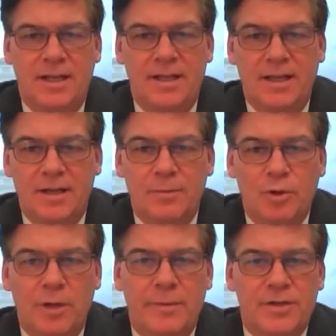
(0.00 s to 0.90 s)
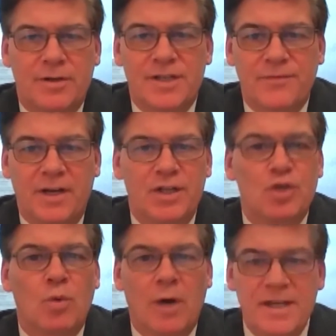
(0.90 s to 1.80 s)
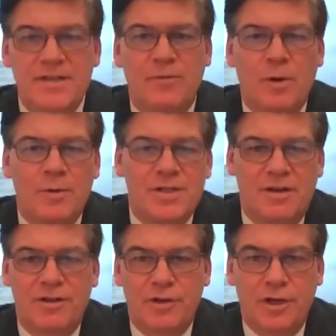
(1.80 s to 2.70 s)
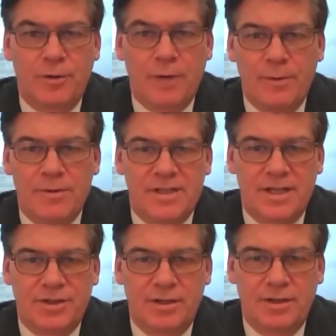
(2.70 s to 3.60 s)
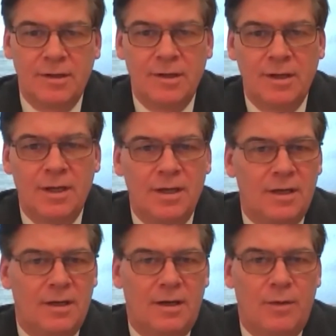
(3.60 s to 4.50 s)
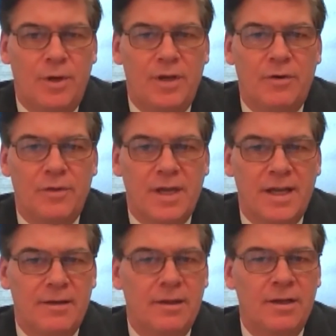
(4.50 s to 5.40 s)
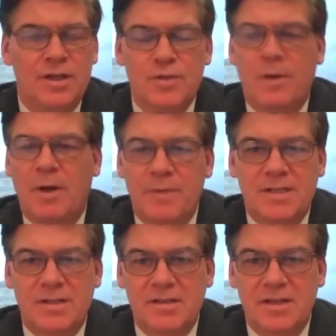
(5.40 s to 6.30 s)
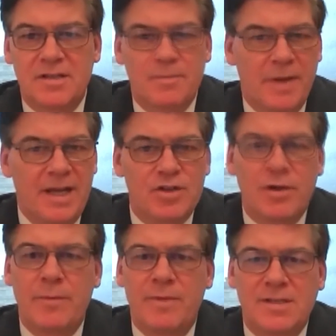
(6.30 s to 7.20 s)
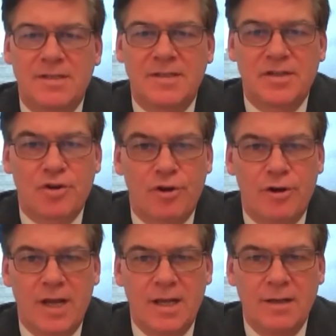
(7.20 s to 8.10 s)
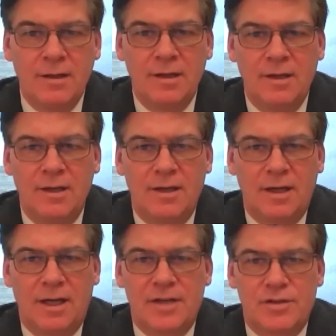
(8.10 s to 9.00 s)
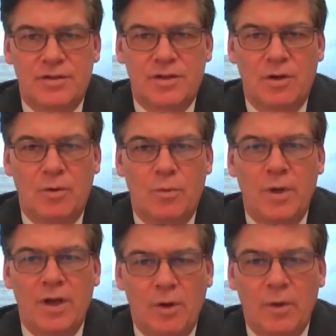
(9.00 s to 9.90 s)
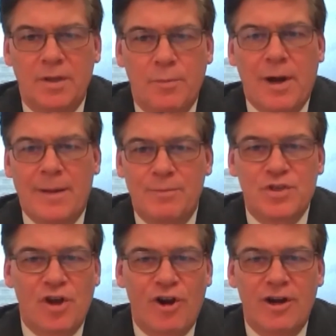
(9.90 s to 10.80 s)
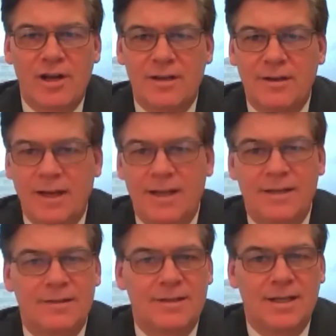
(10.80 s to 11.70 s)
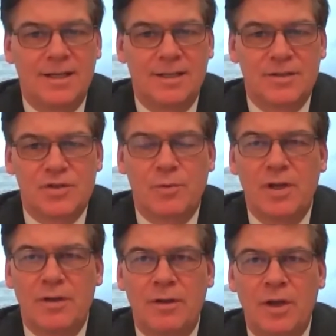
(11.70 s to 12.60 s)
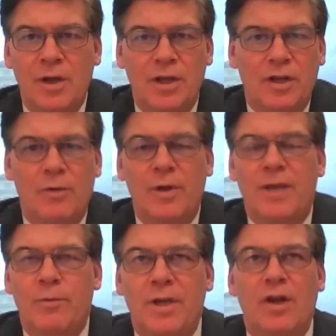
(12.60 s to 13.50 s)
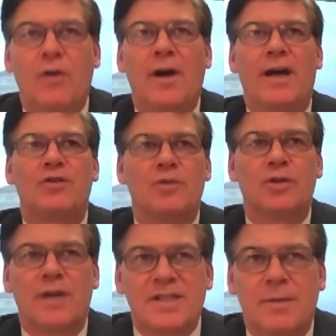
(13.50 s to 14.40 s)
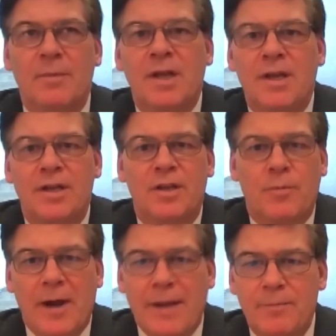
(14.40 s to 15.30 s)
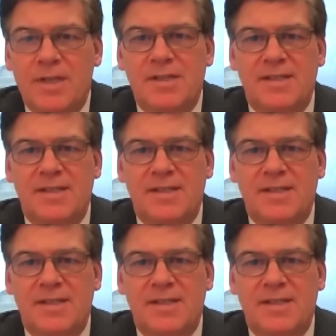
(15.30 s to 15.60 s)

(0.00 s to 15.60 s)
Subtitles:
in the unemployment trust fund, twice of what we saw during the Great Recession. We know that small businesses, Main Street businesses are hurting. So we know what the problems are, and so we know how to address them. The problem is